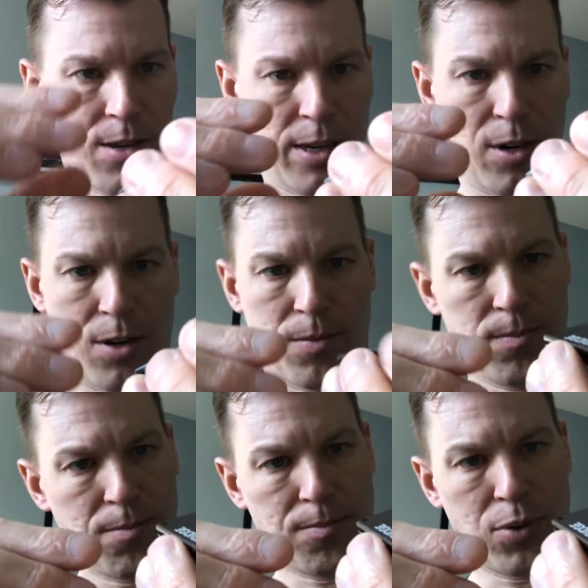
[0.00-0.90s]
of like a
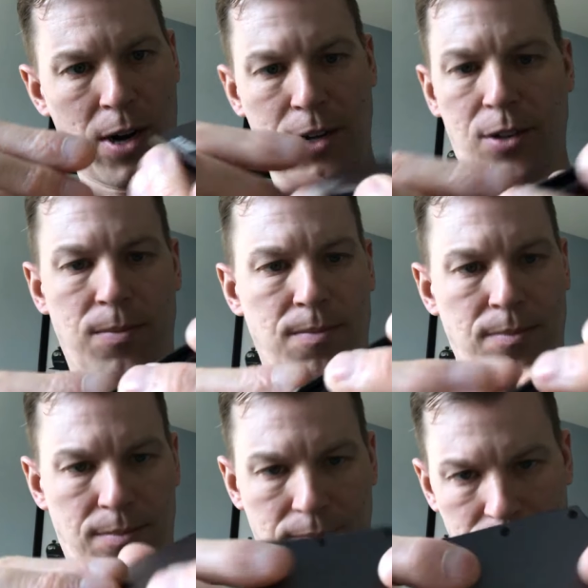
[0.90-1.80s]
product,
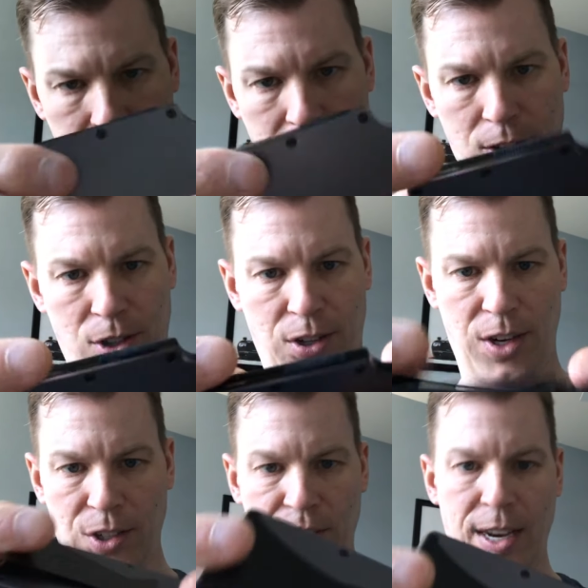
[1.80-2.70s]
I guess I should
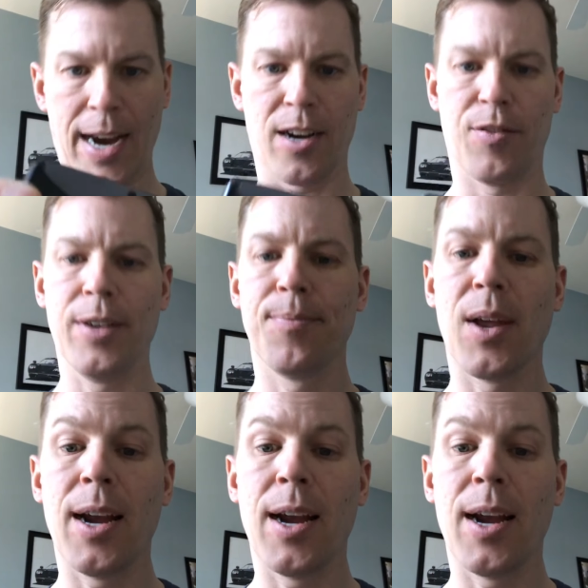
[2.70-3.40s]
say, scan of it.